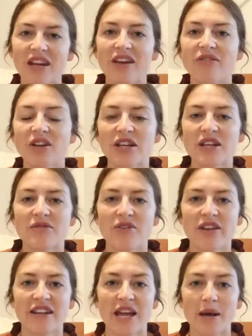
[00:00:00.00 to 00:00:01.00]
it really can
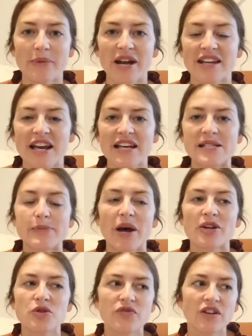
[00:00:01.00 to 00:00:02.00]
run the gamut, I guess. But
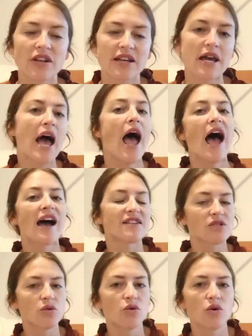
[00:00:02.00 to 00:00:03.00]
I do feel like,
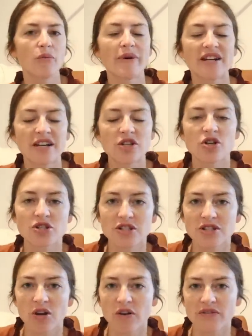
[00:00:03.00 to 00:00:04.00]
as a whole, Mennonite
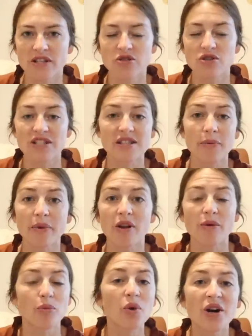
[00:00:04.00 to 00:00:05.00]
churches often dress up a
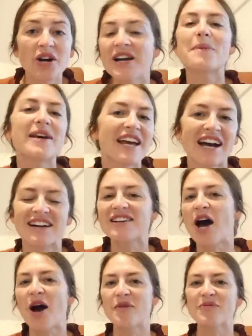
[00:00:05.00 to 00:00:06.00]
lot more. But
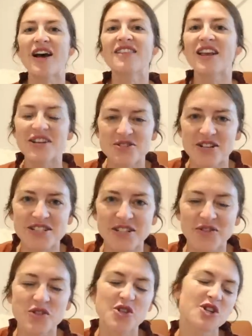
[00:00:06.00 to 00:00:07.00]
yeah, I like dressing
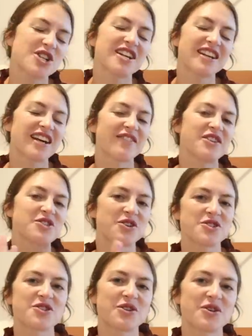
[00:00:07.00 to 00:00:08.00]
up for church. I like having church